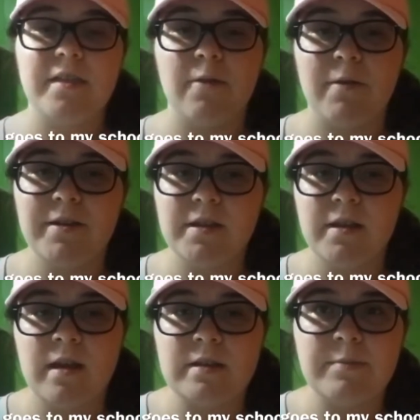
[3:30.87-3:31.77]
that went
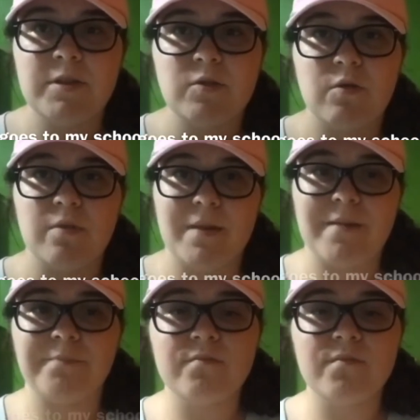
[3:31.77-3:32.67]
uh, to middle school with
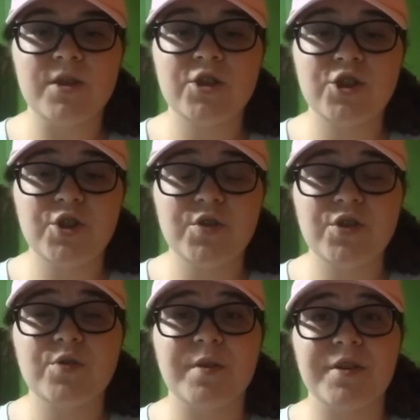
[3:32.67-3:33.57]
me. And she
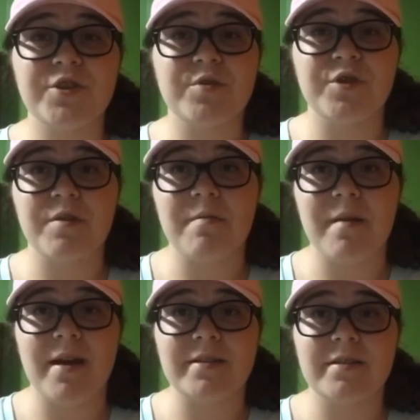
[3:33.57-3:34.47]
used to swear that she was a creepy
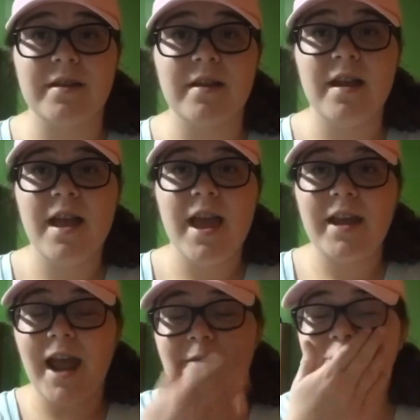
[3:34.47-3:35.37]
pasta.
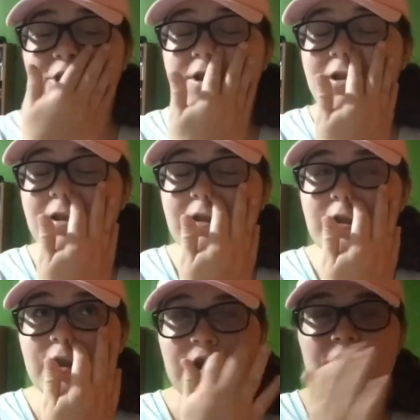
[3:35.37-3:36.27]
And I was just
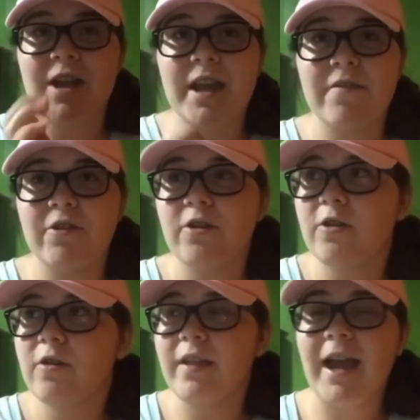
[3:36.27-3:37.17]
such a naive little
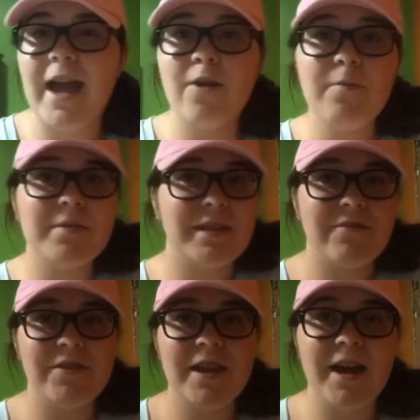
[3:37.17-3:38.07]
girl. Like, I don't
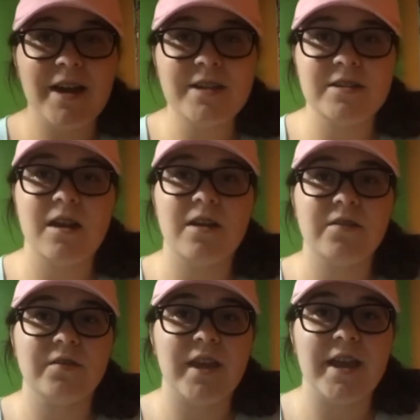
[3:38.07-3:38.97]
believe in that kind of
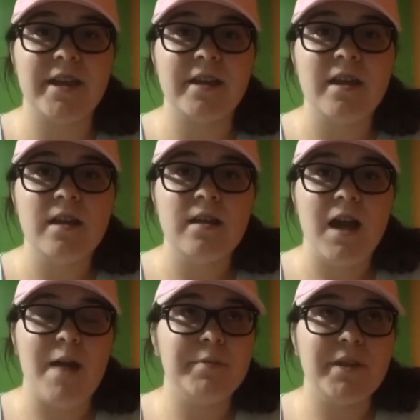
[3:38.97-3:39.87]
stuff. Like,
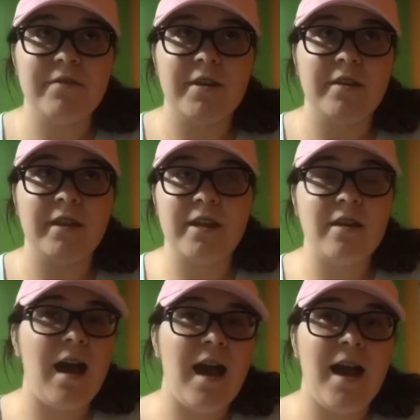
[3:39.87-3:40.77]
I believe in, like,
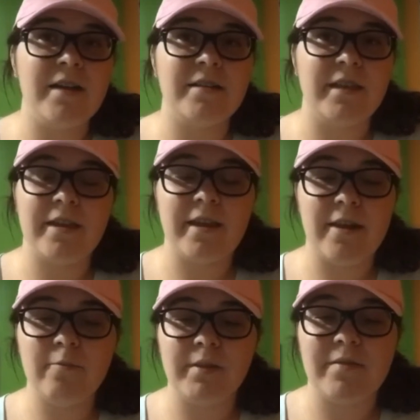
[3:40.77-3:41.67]
God and, like,
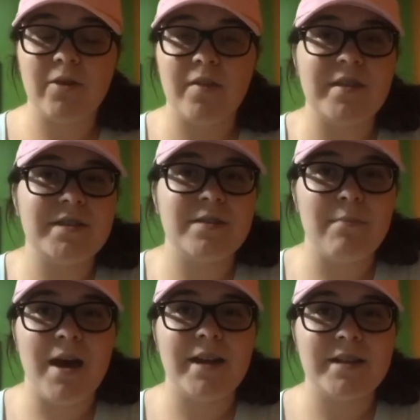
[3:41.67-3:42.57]
I don't believe in all the
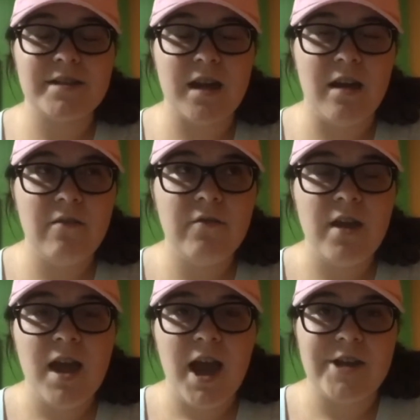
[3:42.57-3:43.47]
demonic stuff.
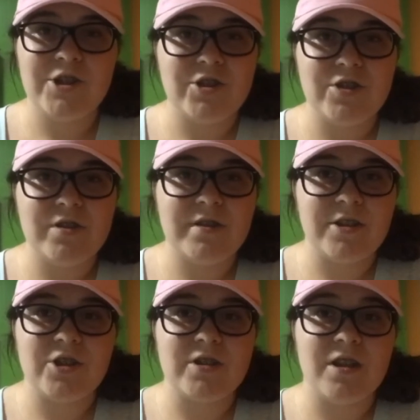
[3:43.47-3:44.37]
I just,
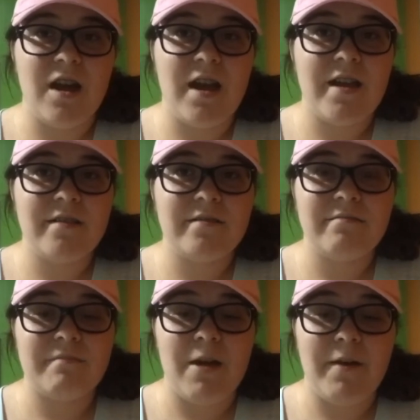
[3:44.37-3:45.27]
that's just not
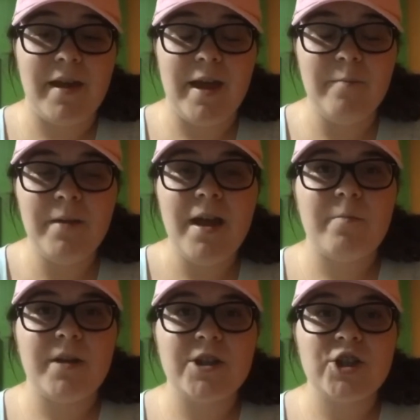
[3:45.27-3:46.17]
how I am,
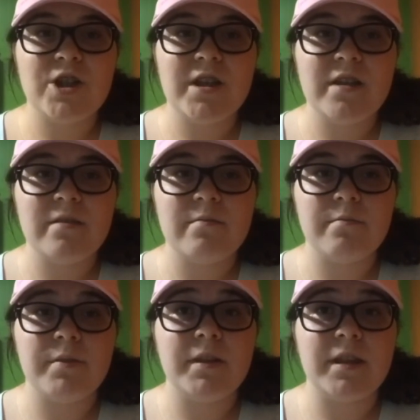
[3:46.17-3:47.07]
but she
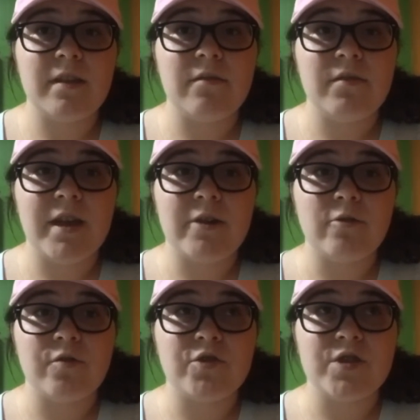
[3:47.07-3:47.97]
believed, I
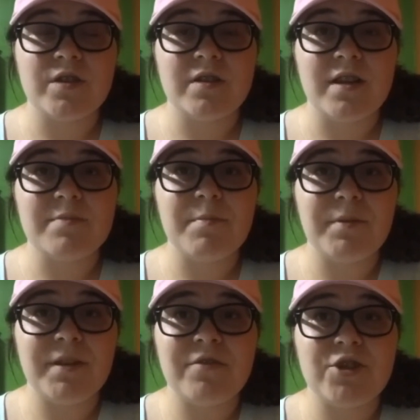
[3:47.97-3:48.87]
don't know if she still does, but
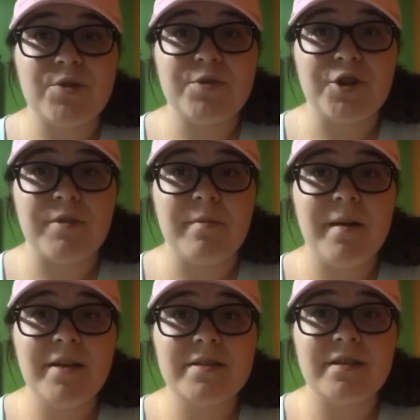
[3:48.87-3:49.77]
believed that she was a
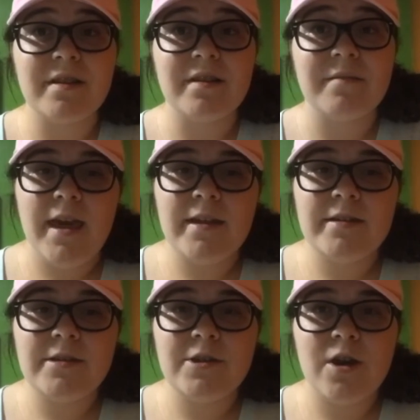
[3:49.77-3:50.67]
pasta.
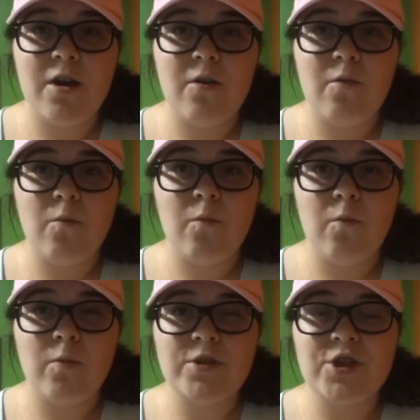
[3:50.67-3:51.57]
And you
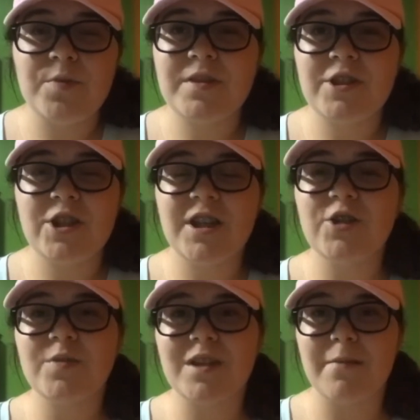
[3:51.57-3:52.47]
know, well, she was she said
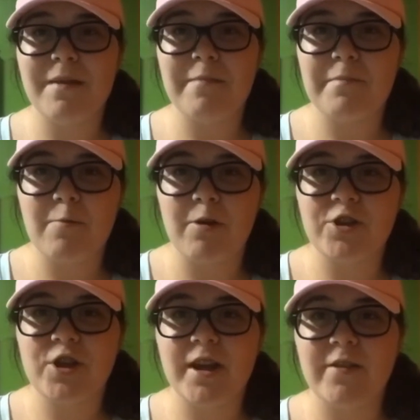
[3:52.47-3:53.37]
she was gonna make me one,
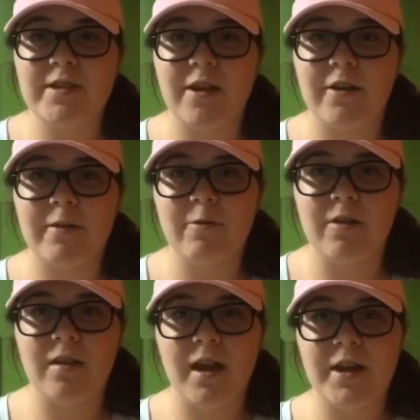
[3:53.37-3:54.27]
and I was like, all right,
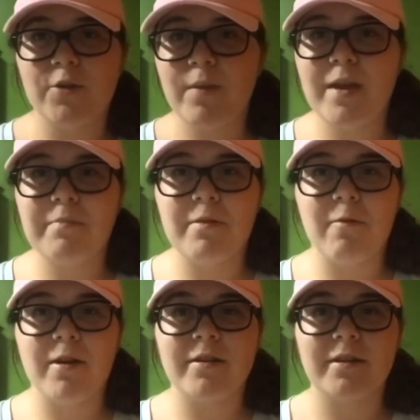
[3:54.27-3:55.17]
well, how do you make me
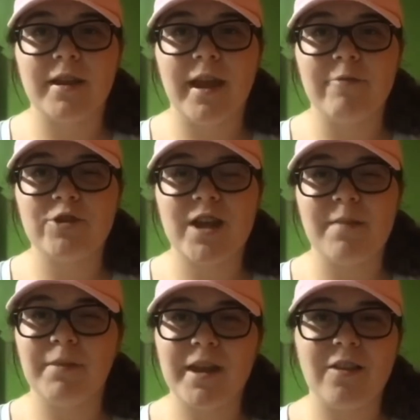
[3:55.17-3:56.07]
one? Like I was just kind
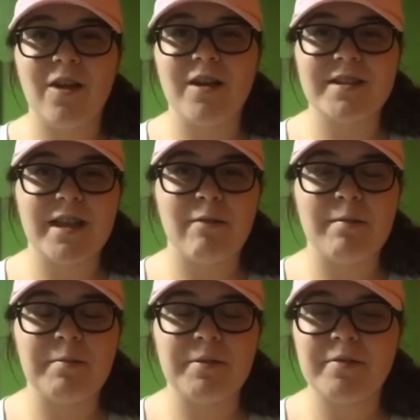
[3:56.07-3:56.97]
of playing along because I didn't
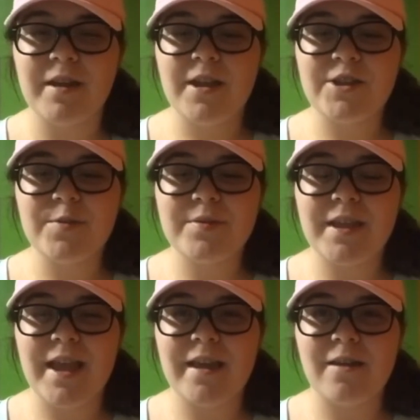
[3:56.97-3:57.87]
want to be rude. And she
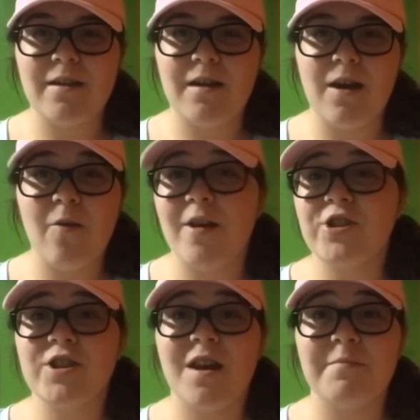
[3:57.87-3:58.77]
was like, oh,
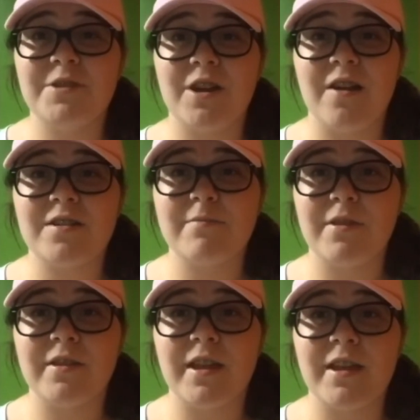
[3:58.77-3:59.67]
I'll just come to your house in the
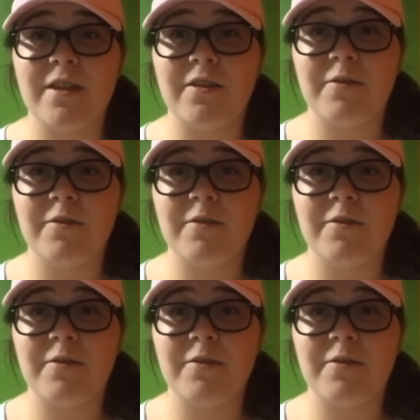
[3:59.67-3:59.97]
middle of the night and kill